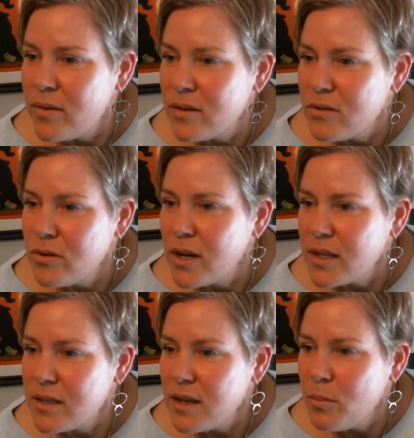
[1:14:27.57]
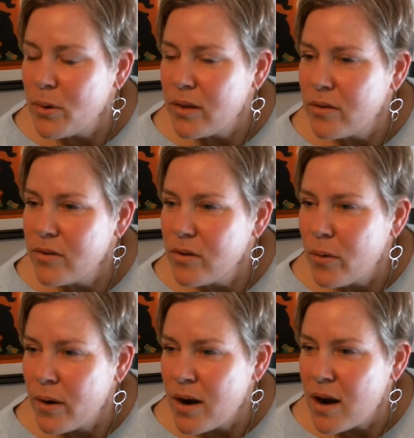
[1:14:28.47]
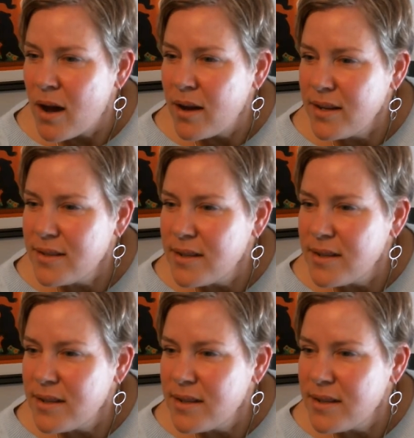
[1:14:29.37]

the Strugatsky brothers or not.